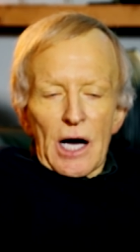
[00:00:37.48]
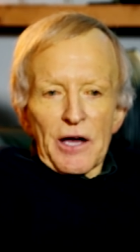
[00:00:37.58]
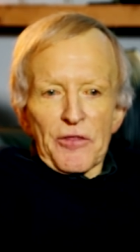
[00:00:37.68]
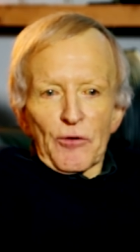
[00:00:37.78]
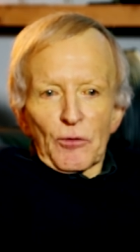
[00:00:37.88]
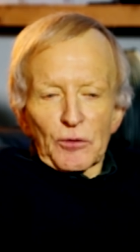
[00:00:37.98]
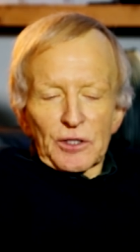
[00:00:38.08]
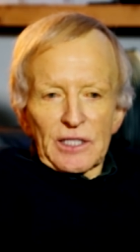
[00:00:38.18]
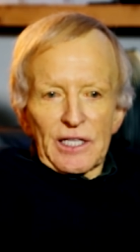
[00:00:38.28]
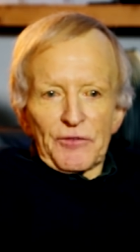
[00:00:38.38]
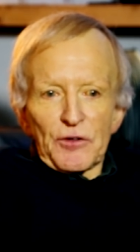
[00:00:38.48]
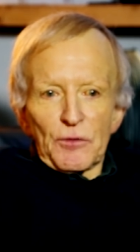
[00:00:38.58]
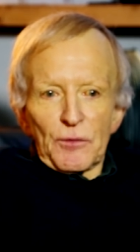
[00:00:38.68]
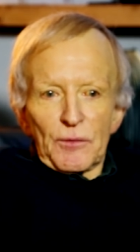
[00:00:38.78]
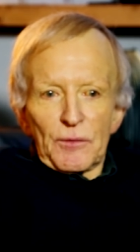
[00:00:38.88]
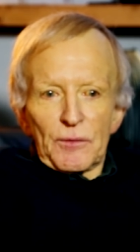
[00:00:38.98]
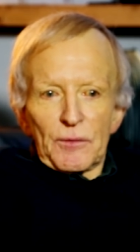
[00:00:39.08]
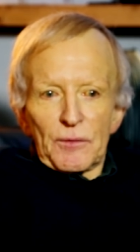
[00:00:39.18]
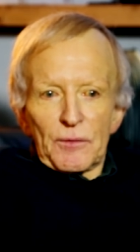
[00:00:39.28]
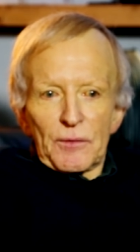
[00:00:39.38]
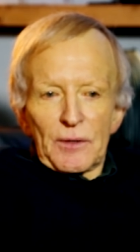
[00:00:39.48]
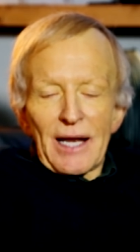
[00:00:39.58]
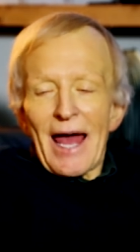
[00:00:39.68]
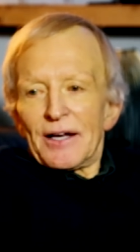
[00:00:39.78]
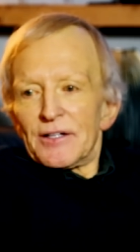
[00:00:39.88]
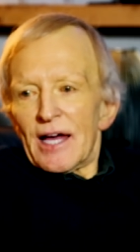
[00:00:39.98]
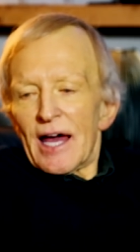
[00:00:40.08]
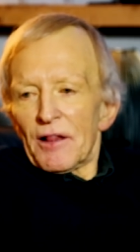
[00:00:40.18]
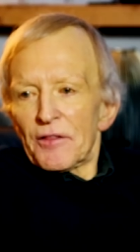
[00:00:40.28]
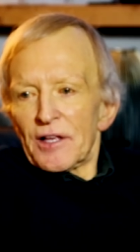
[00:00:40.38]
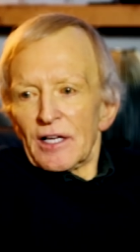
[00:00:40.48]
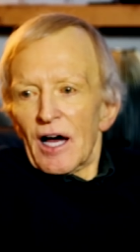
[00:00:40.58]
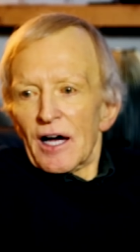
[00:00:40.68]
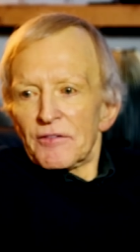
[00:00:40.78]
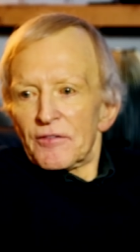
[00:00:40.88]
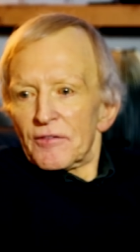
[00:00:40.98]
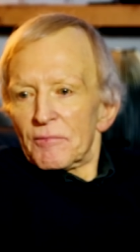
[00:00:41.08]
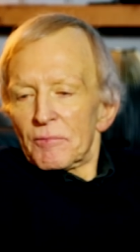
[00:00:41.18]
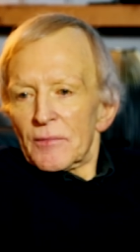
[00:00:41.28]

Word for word: I thought if you led a healthy life,